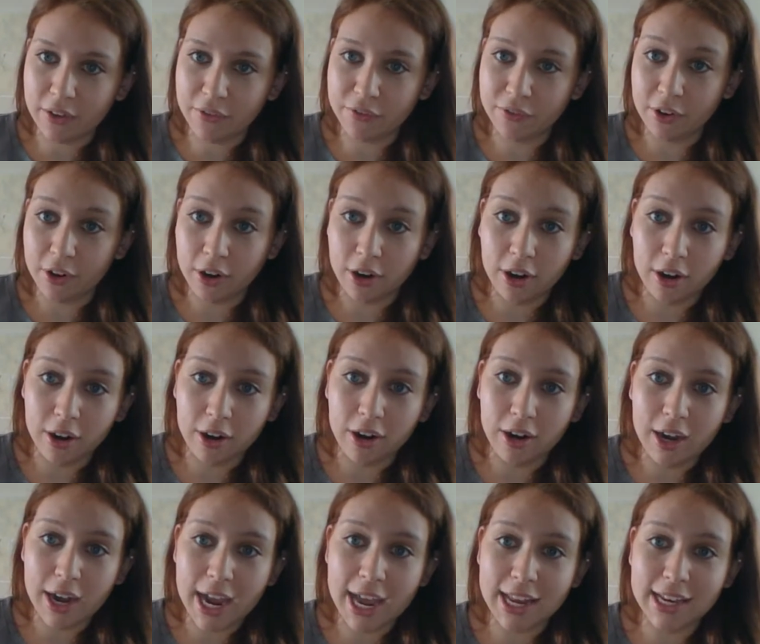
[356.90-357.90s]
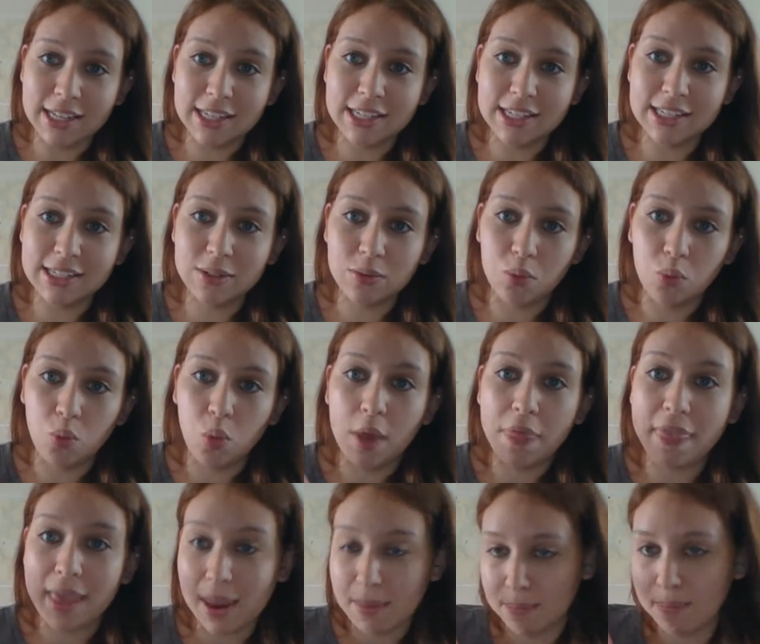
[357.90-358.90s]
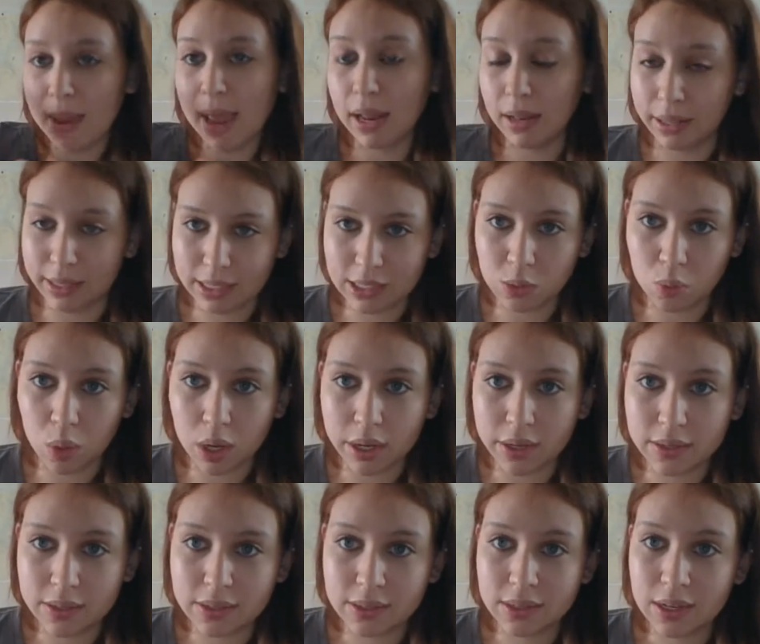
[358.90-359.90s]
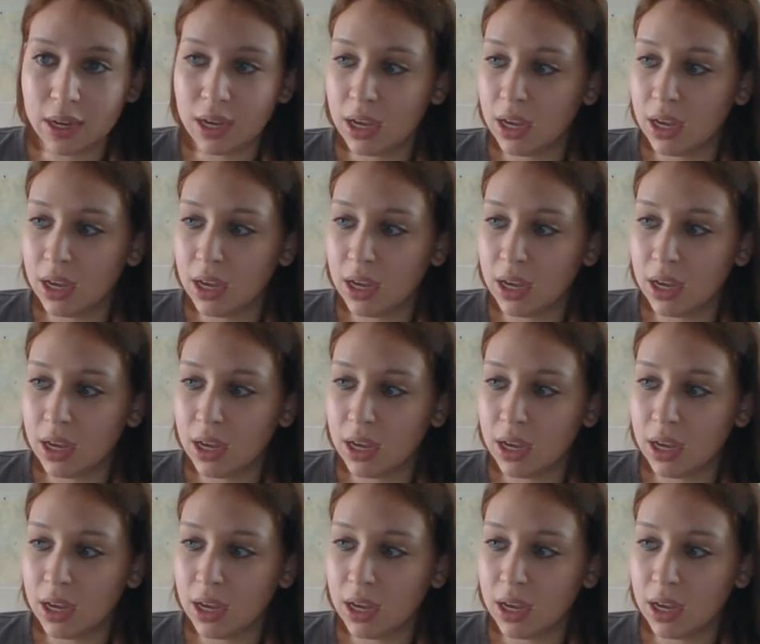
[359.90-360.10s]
for her and what that balance was